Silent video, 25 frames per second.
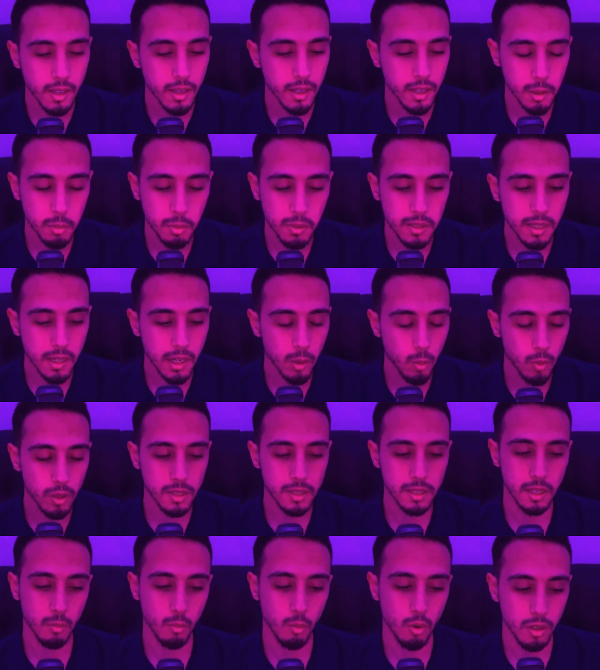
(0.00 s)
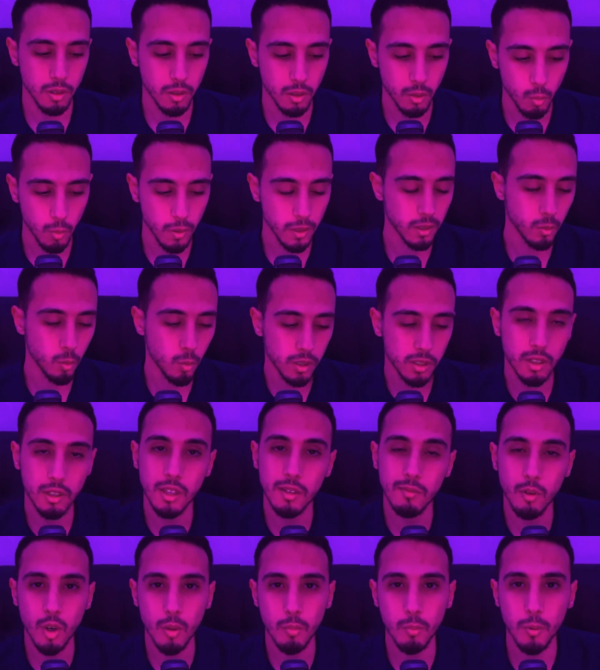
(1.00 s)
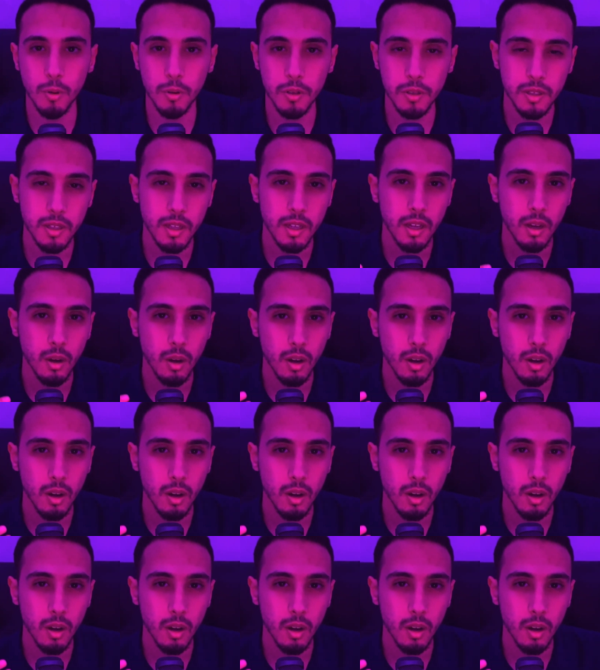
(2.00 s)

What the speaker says: Is basically when the developers